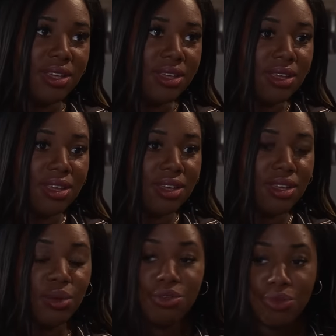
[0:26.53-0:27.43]

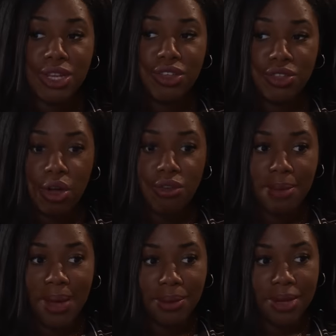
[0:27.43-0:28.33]
You know, he's really sorry
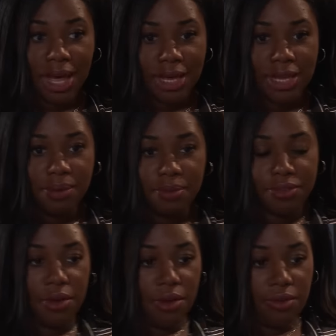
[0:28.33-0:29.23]
about lying
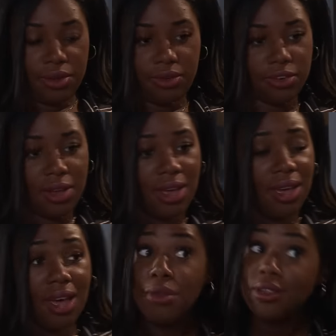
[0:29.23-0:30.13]
before, and
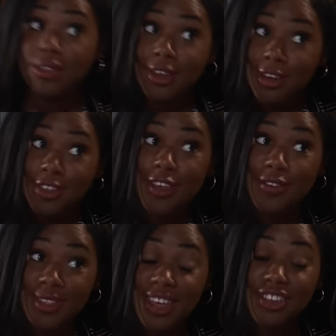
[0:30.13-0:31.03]
I'm not saying he deserves
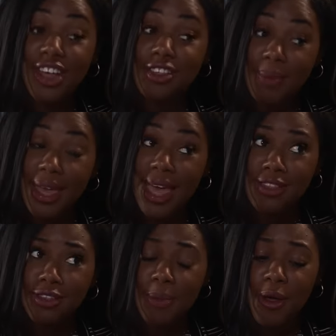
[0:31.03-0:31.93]
a second chance, but I can
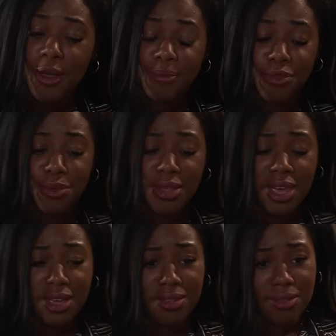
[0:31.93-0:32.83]
support him through
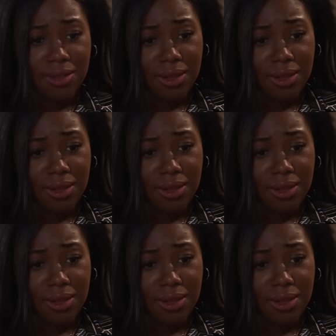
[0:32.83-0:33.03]
this.